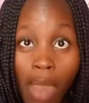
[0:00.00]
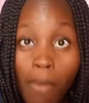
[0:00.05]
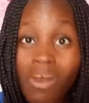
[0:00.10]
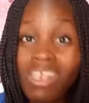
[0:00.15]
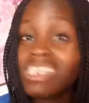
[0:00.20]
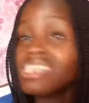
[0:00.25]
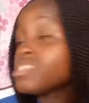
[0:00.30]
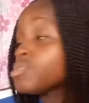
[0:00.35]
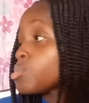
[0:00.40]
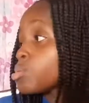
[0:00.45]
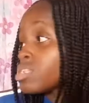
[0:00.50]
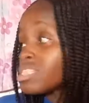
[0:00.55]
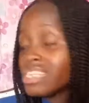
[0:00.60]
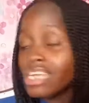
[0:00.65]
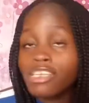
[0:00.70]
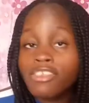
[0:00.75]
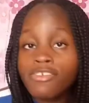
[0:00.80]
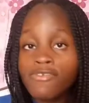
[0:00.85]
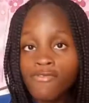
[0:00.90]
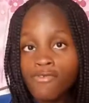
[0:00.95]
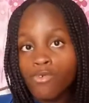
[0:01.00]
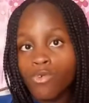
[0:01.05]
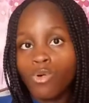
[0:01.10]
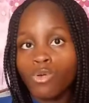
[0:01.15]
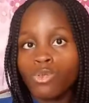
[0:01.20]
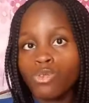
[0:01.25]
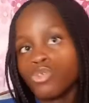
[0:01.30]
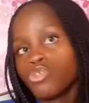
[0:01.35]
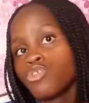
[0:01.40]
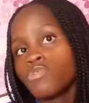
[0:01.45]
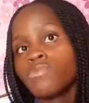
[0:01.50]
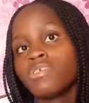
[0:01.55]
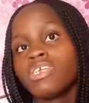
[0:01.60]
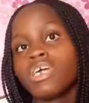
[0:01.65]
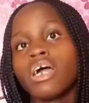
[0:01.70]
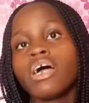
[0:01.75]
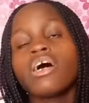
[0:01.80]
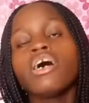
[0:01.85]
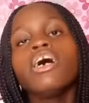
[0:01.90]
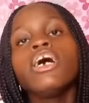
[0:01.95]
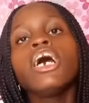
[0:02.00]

everybody's successful on social media.